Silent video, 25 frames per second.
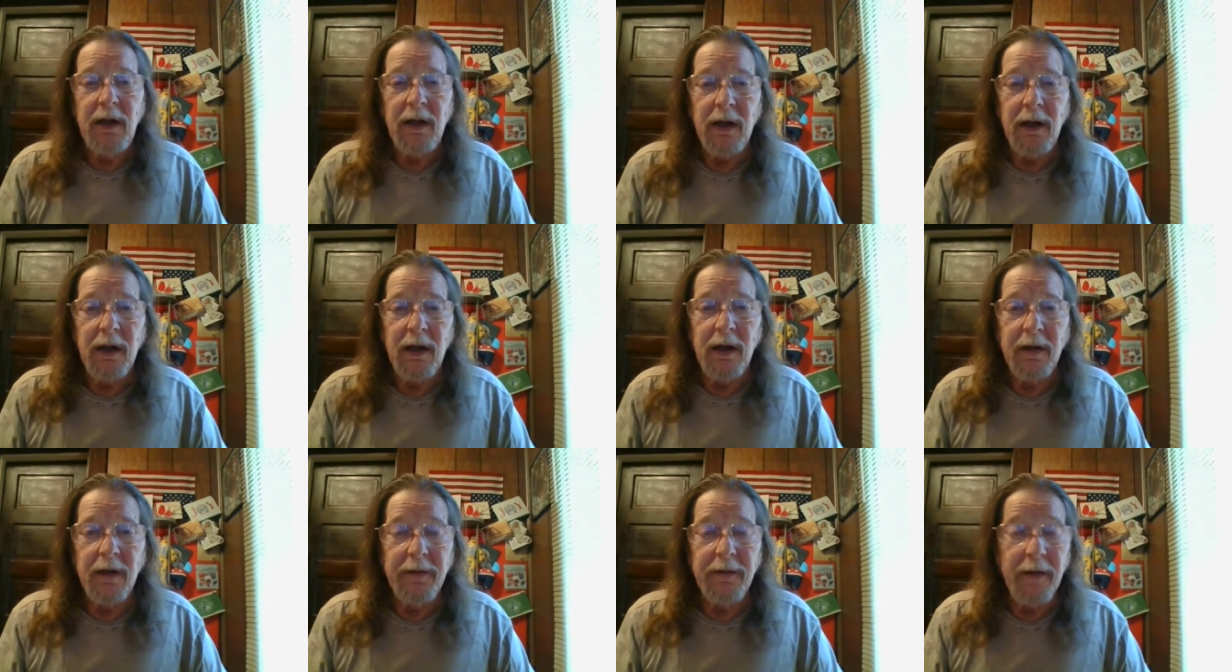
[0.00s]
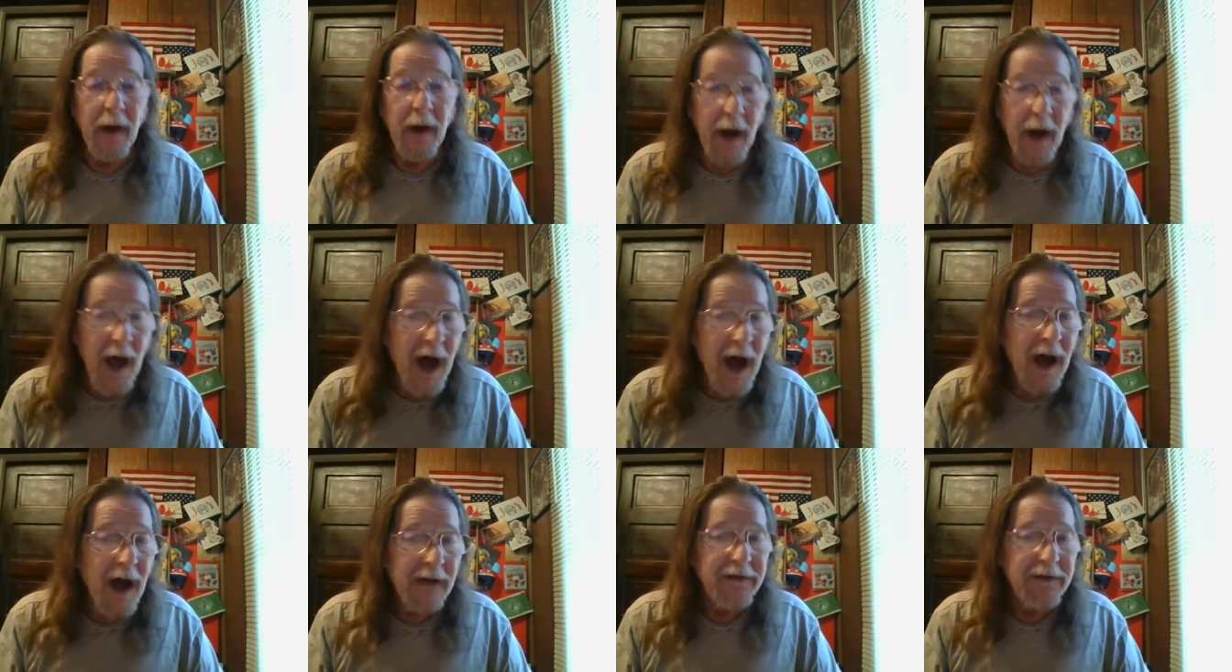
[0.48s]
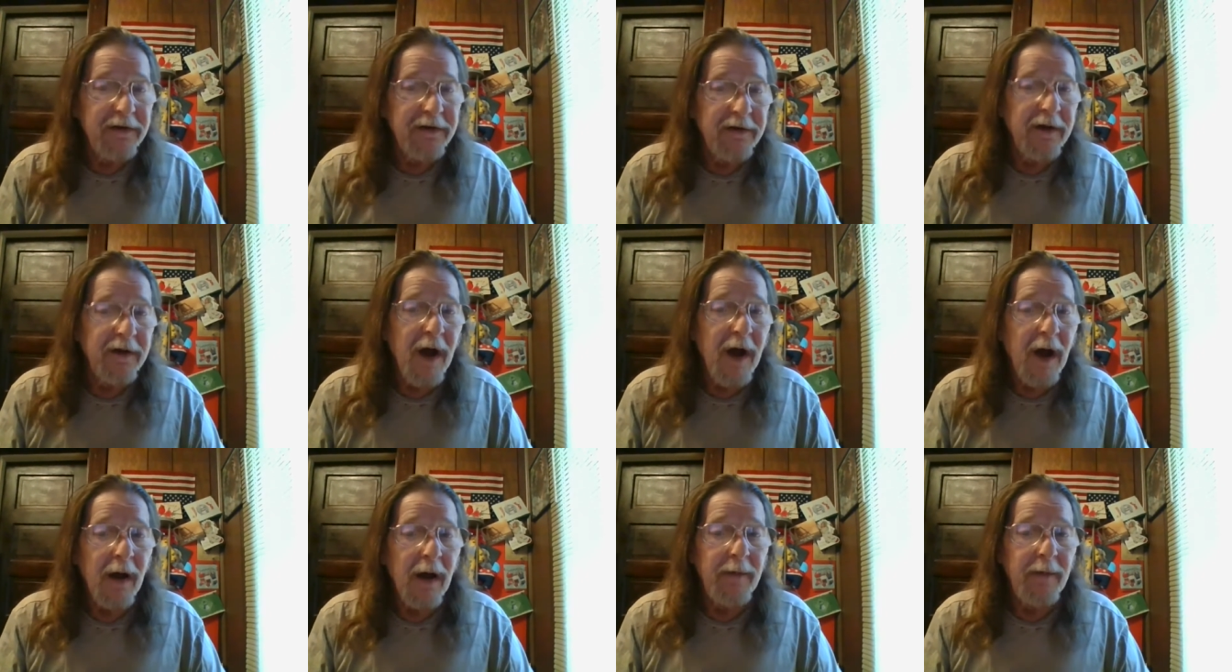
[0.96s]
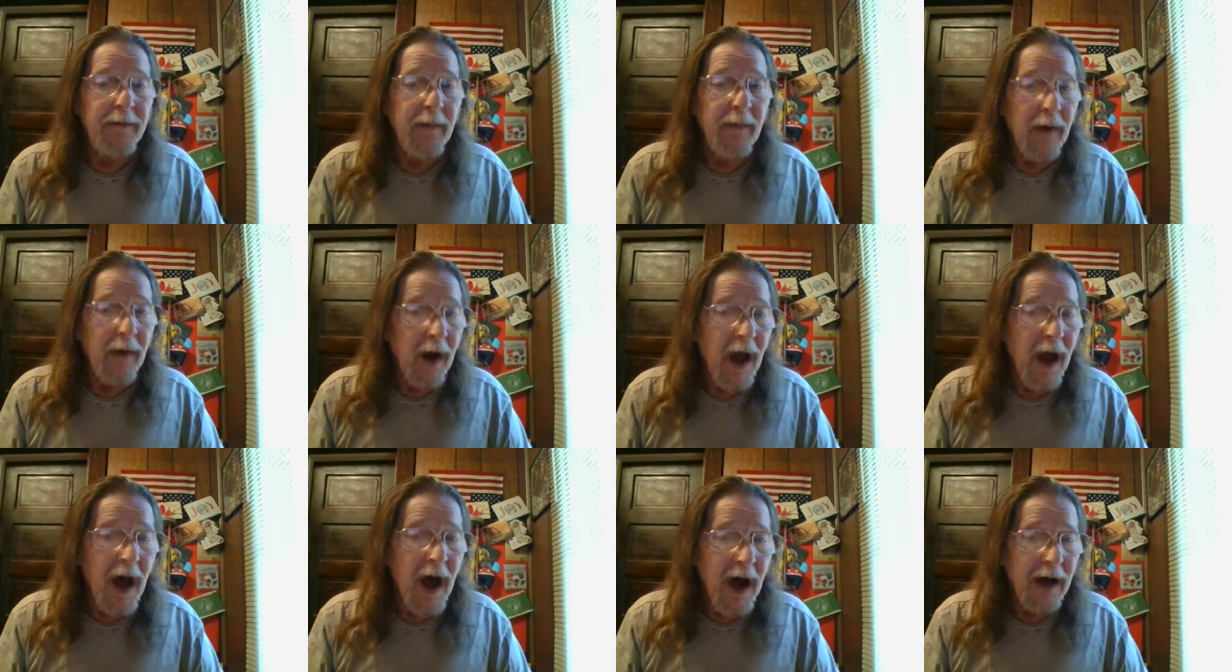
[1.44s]
The lock stopped
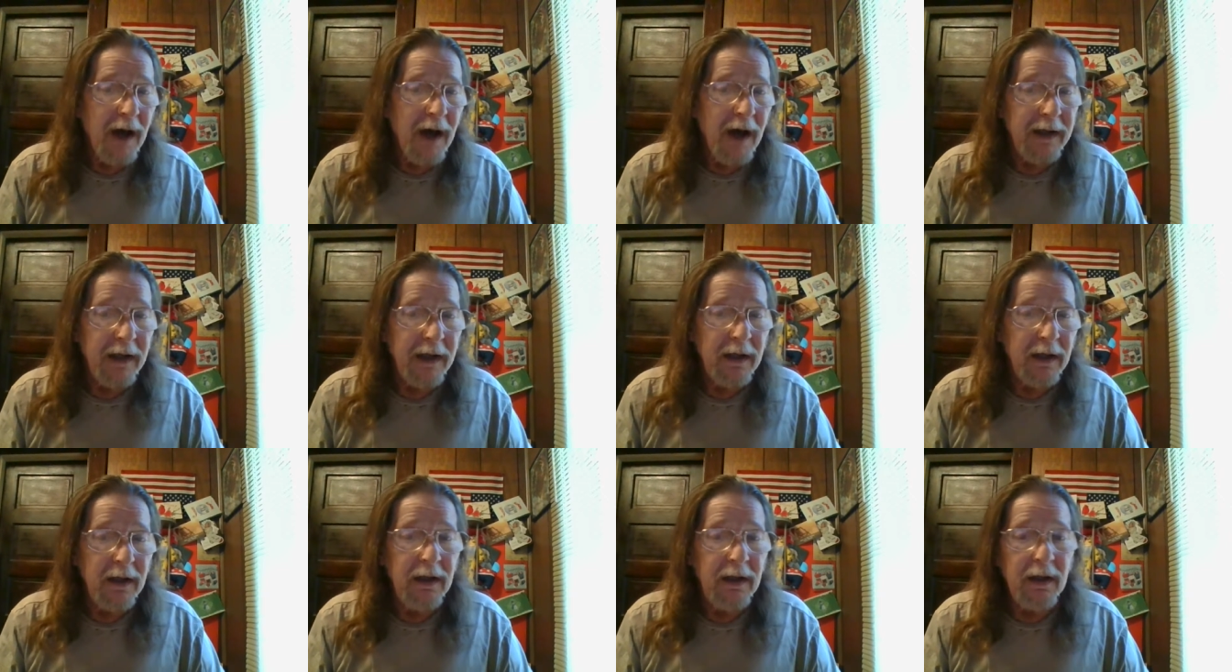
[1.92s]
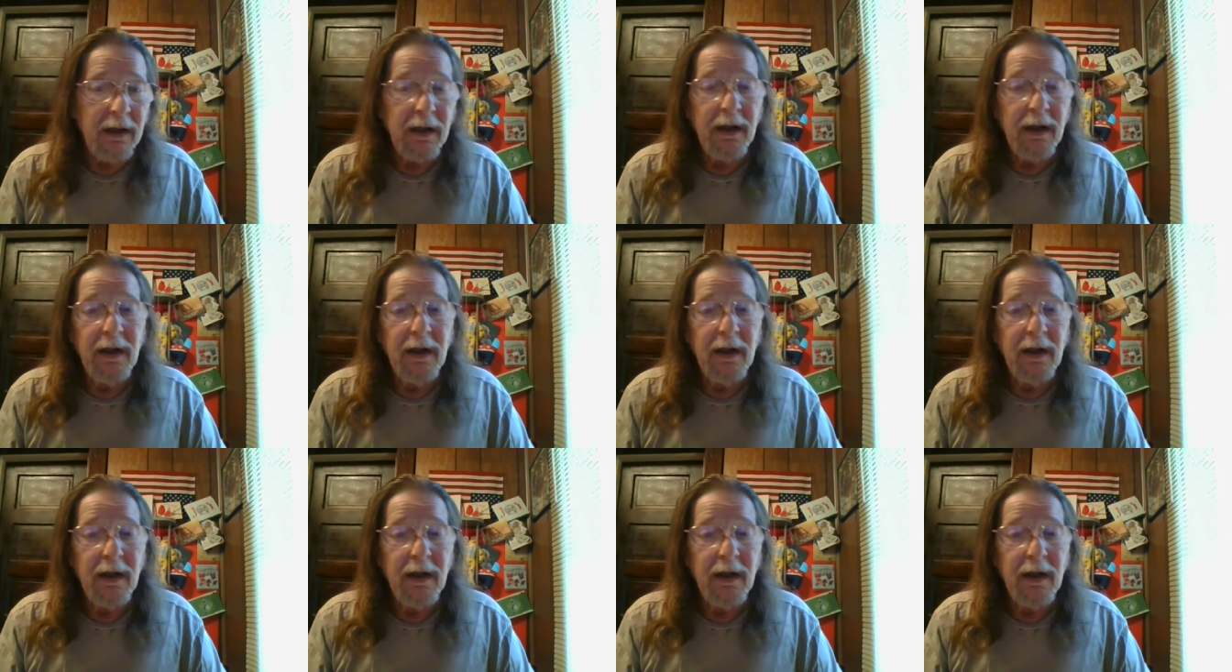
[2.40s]
locking